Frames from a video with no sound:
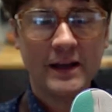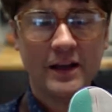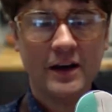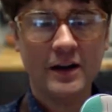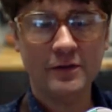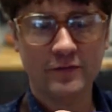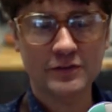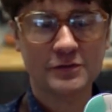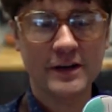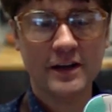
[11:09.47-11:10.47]
cutout,
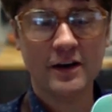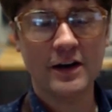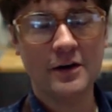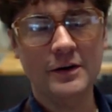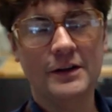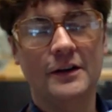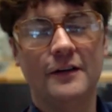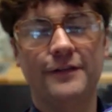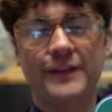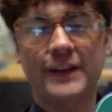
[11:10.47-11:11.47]
first ray cutout,
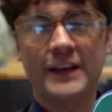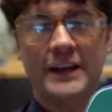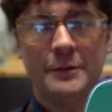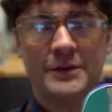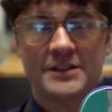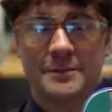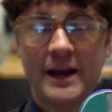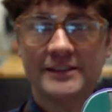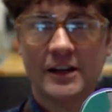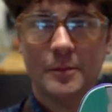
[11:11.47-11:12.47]
filling it in with some
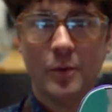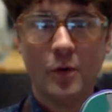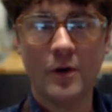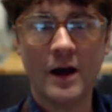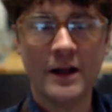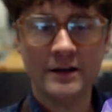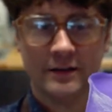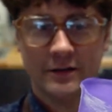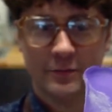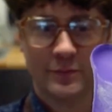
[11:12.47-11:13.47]
SR poron.
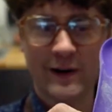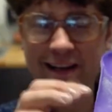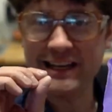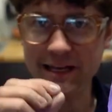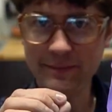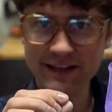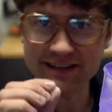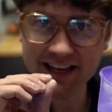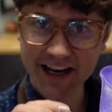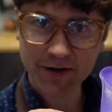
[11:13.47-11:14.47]
Want to keep the
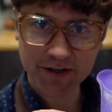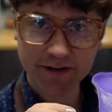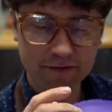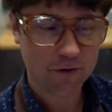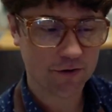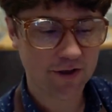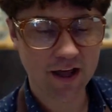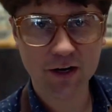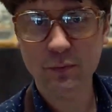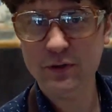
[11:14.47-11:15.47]
integrity of the
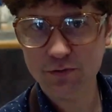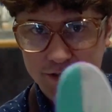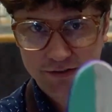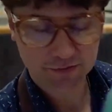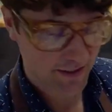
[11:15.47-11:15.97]
orthotic. We do things right